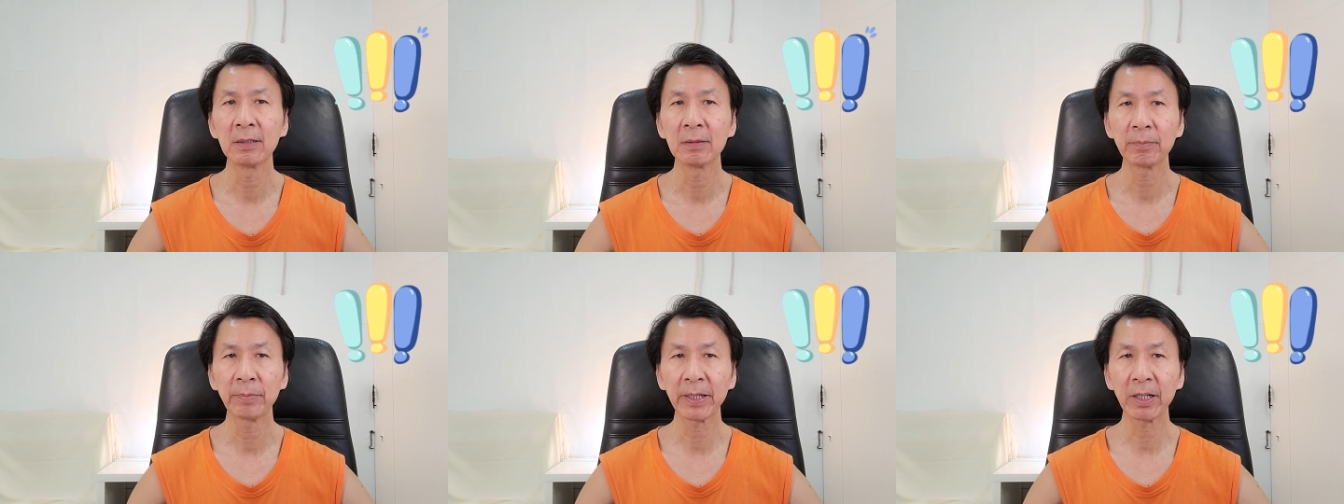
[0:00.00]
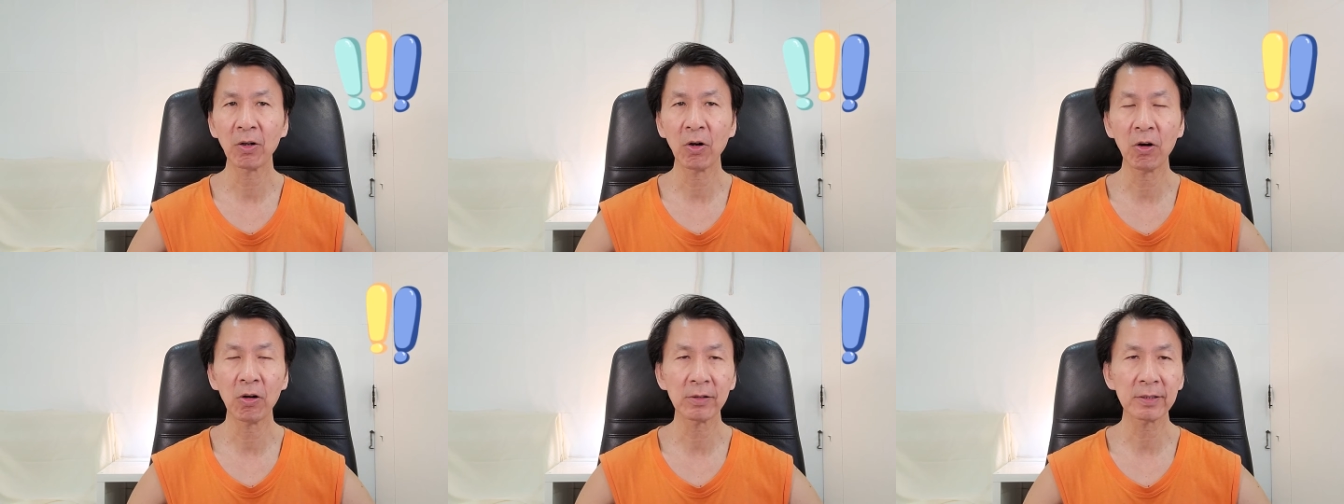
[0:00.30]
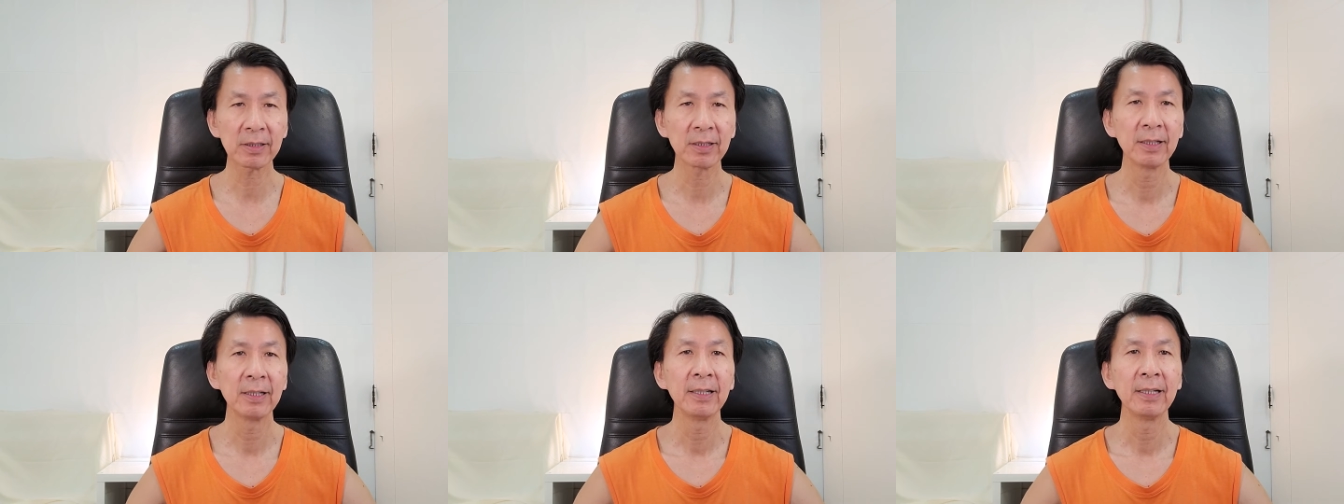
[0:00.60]

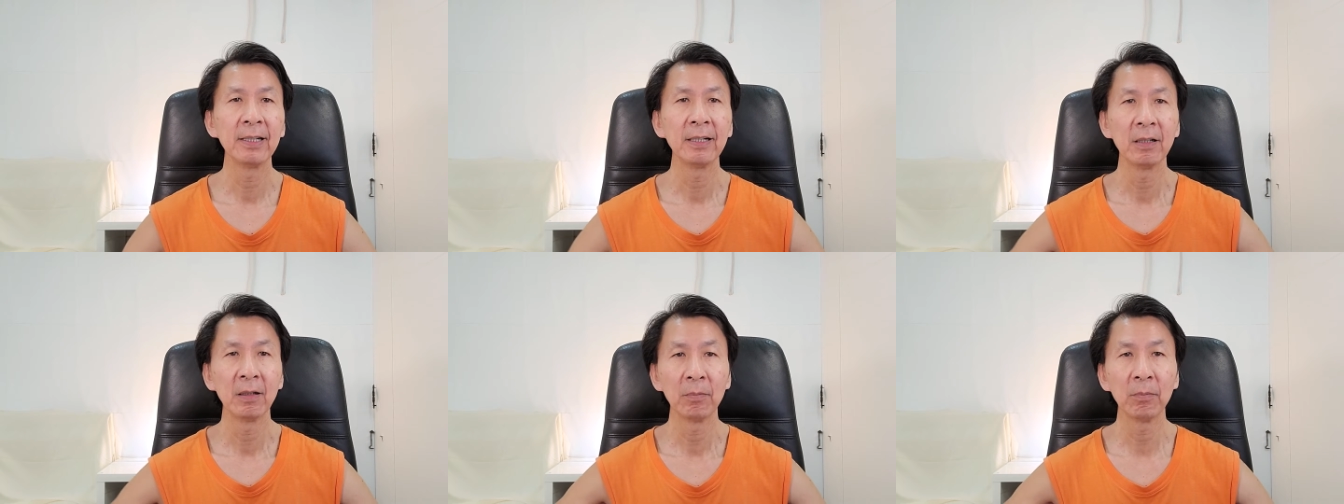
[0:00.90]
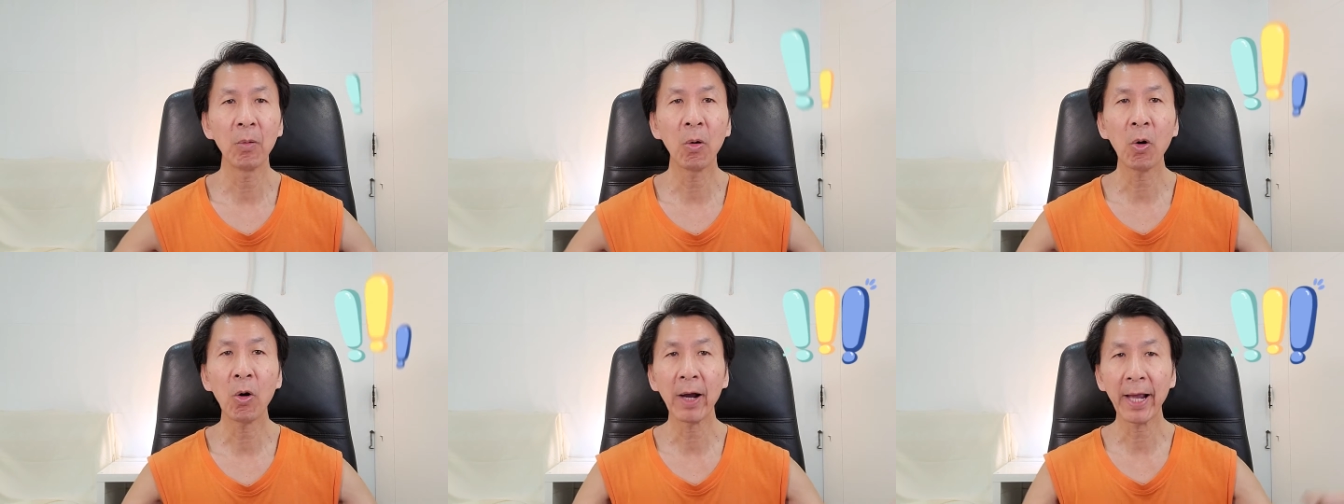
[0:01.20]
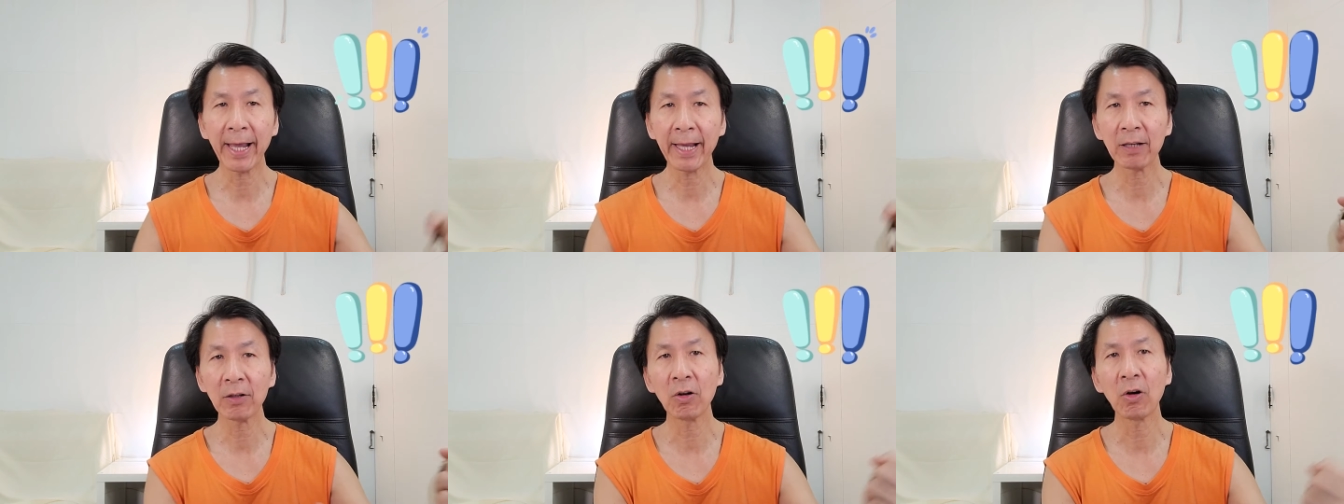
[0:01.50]
because more
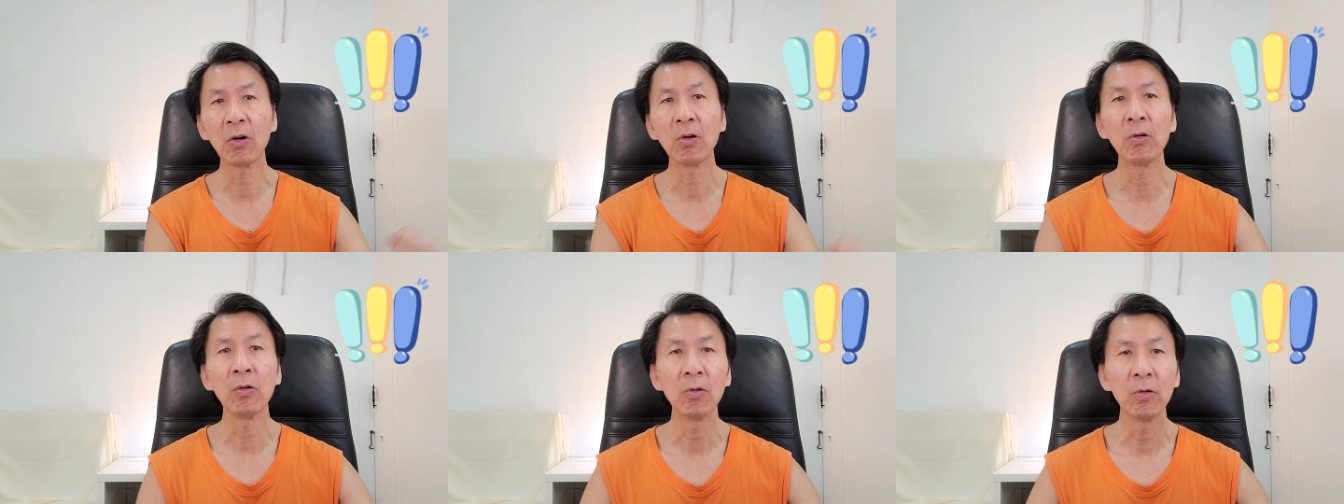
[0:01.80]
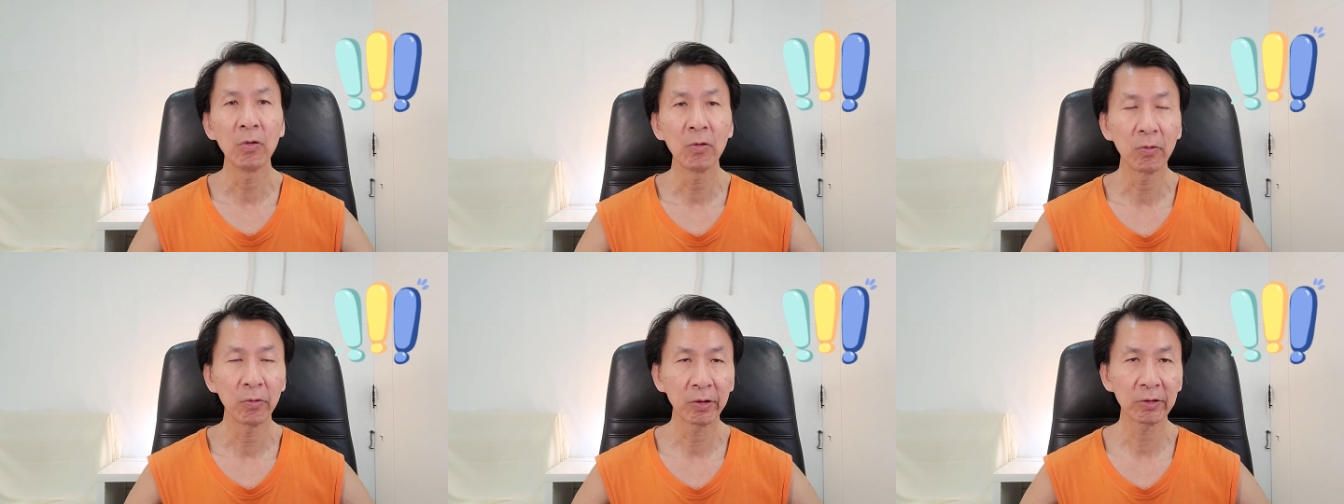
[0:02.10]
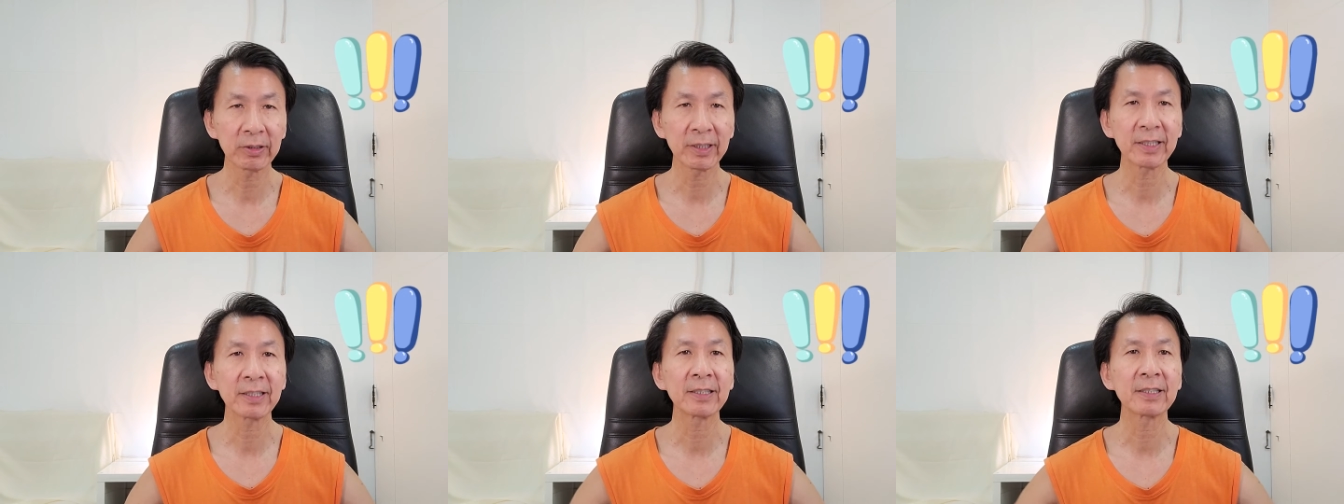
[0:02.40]
angle will,